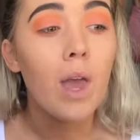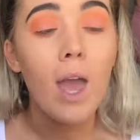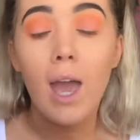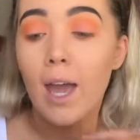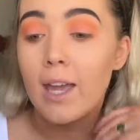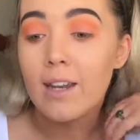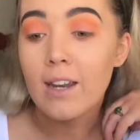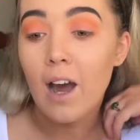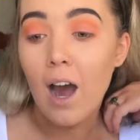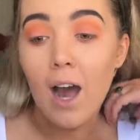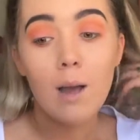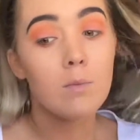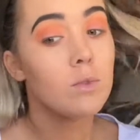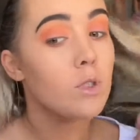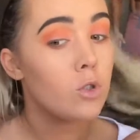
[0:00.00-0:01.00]
and
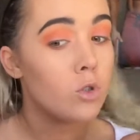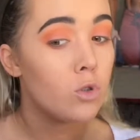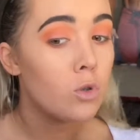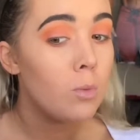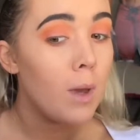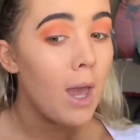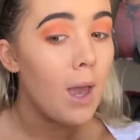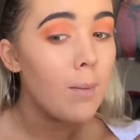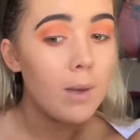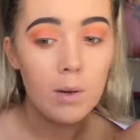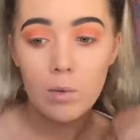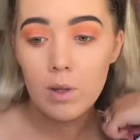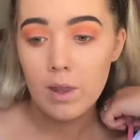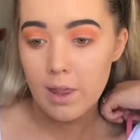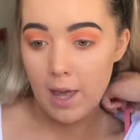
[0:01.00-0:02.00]
I am super happy
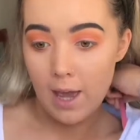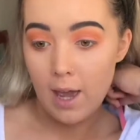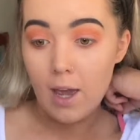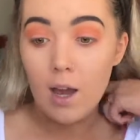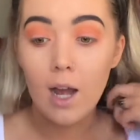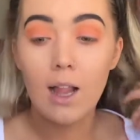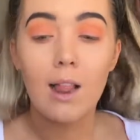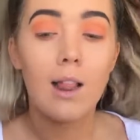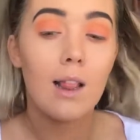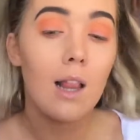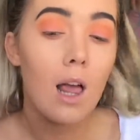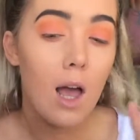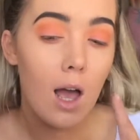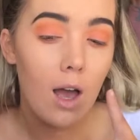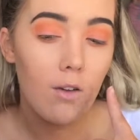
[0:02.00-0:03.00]
with that. I
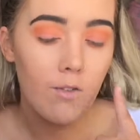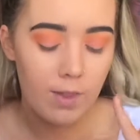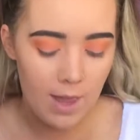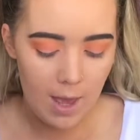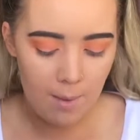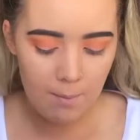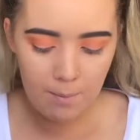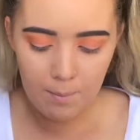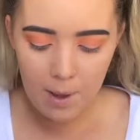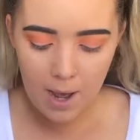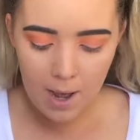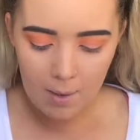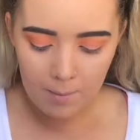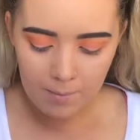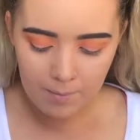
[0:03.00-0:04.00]
love that
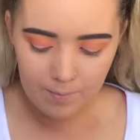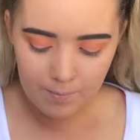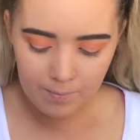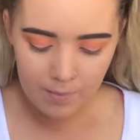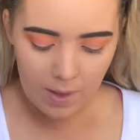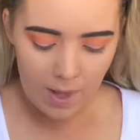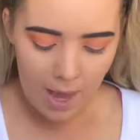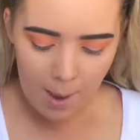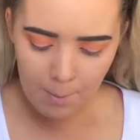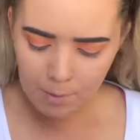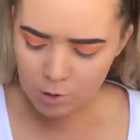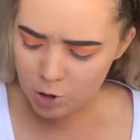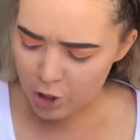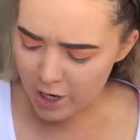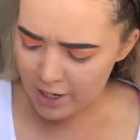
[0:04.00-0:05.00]

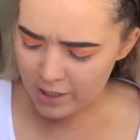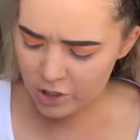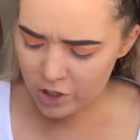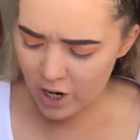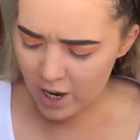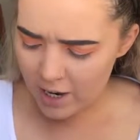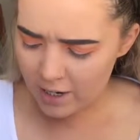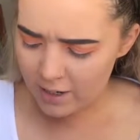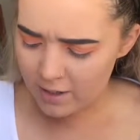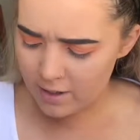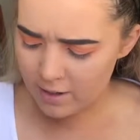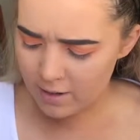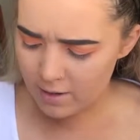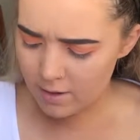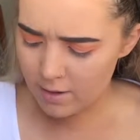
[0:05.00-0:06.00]
Applejack shade.
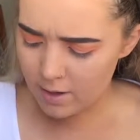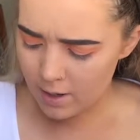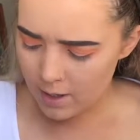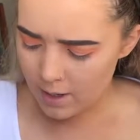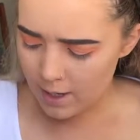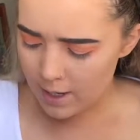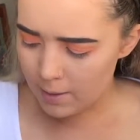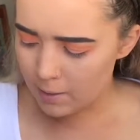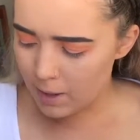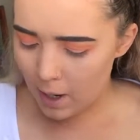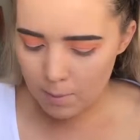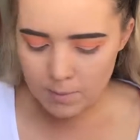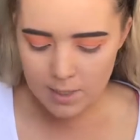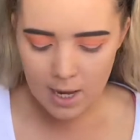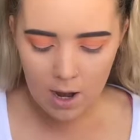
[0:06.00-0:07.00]
It
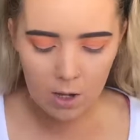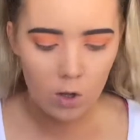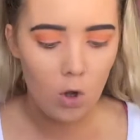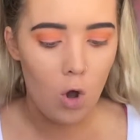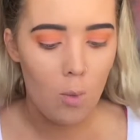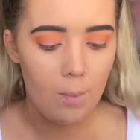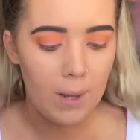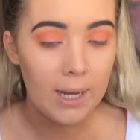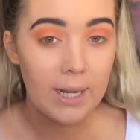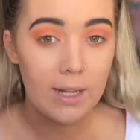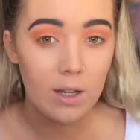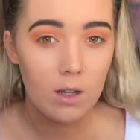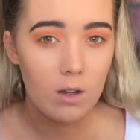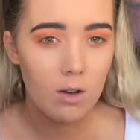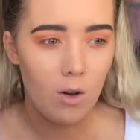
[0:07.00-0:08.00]
comes out a lot
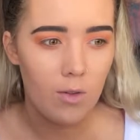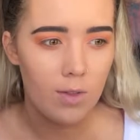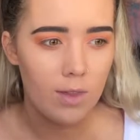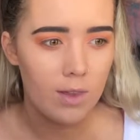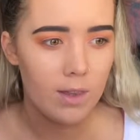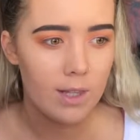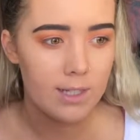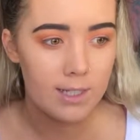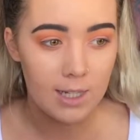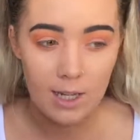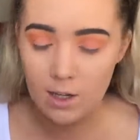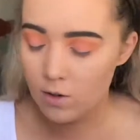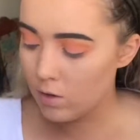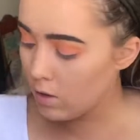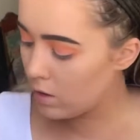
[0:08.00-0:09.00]
pinker on the
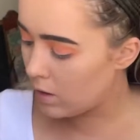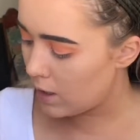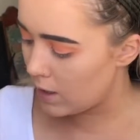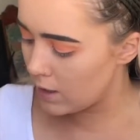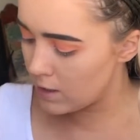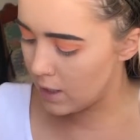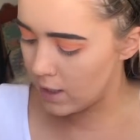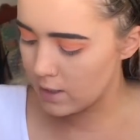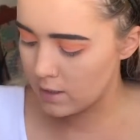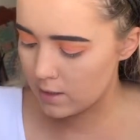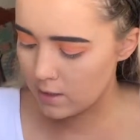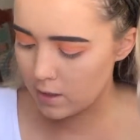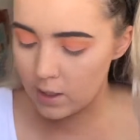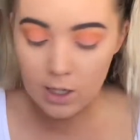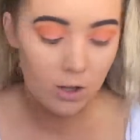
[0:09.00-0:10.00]
skin than
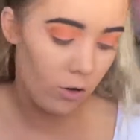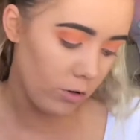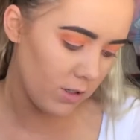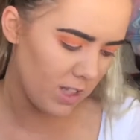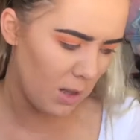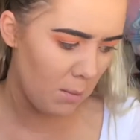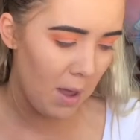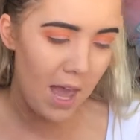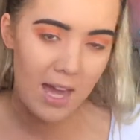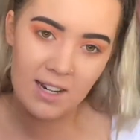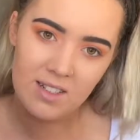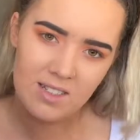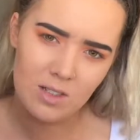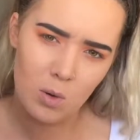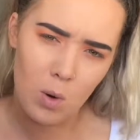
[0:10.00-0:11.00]
it looks in the pan.
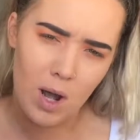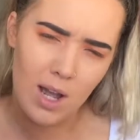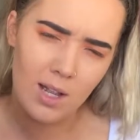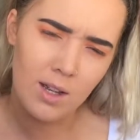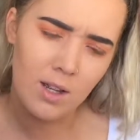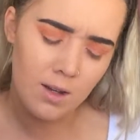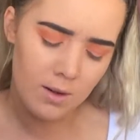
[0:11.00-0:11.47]
It's quite